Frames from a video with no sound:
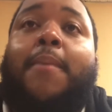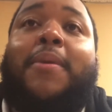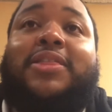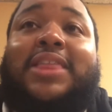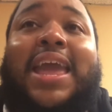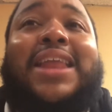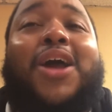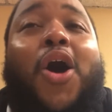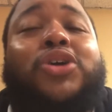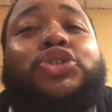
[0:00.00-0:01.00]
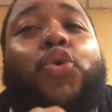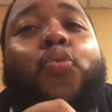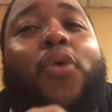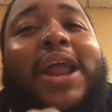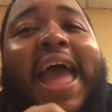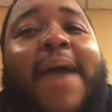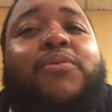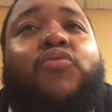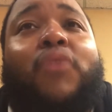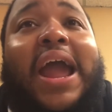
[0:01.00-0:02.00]
But then also, what
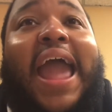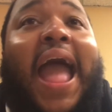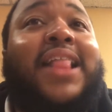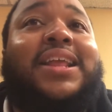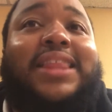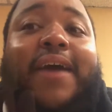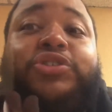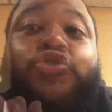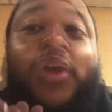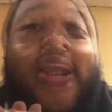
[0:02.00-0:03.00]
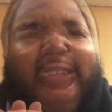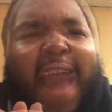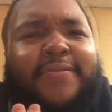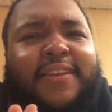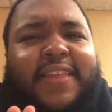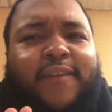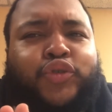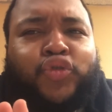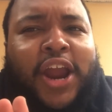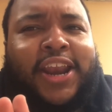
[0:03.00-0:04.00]
happened right after Death
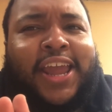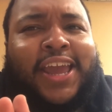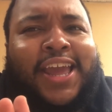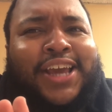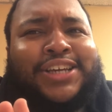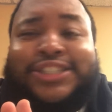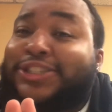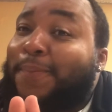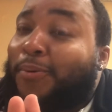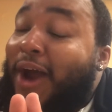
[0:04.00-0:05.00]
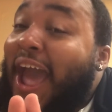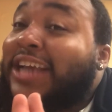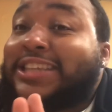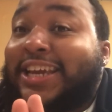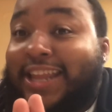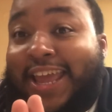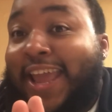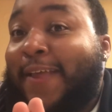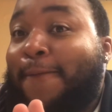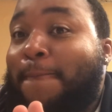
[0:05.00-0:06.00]
Stranding?
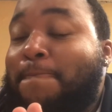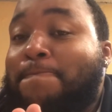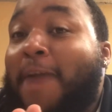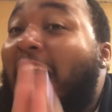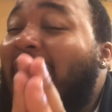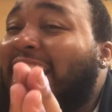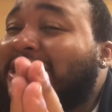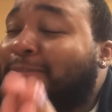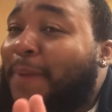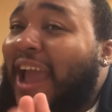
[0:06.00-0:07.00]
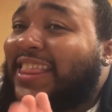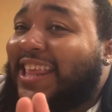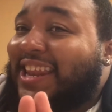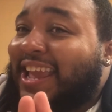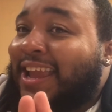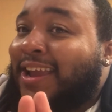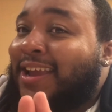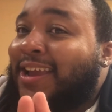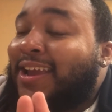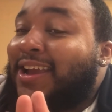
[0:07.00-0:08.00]
Surprisingly, unexpectedly,
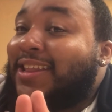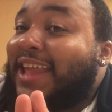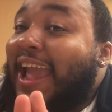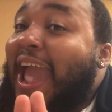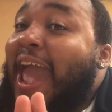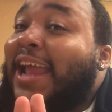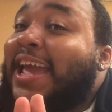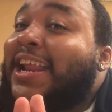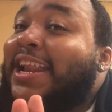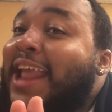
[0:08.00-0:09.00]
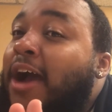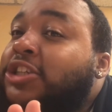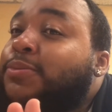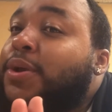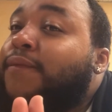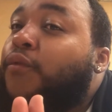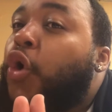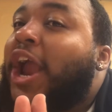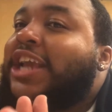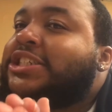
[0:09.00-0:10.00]
they had an announcement
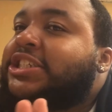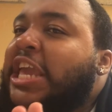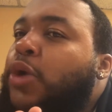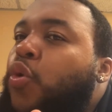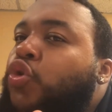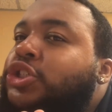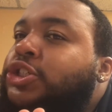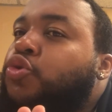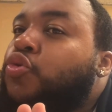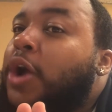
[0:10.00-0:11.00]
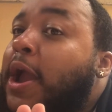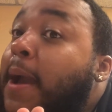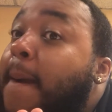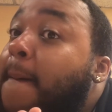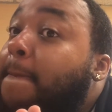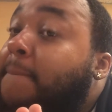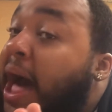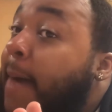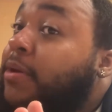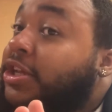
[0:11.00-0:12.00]
for a sequel to
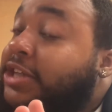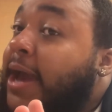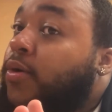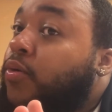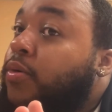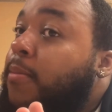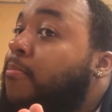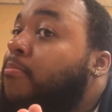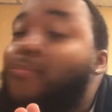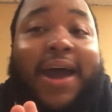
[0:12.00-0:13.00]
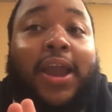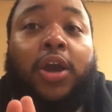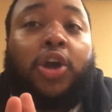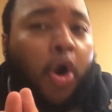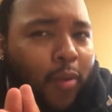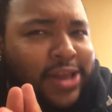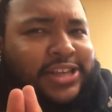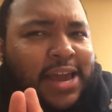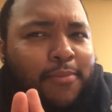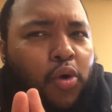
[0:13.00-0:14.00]
popular title by Koei
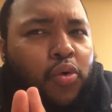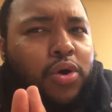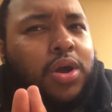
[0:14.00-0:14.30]
Tecmo,